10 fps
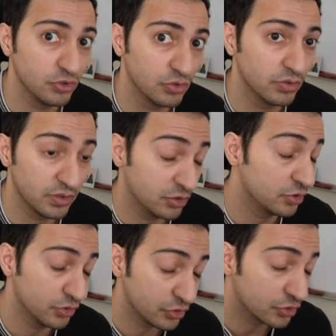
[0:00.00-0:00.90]
you,
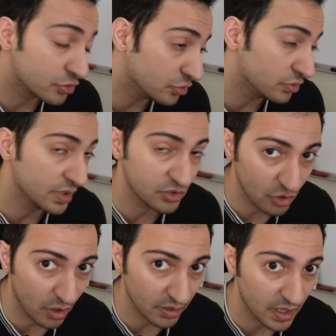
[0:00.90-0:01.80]
introduced to the
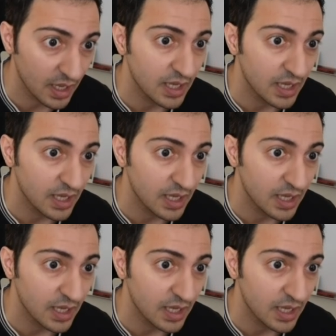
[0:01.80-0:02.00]
chart.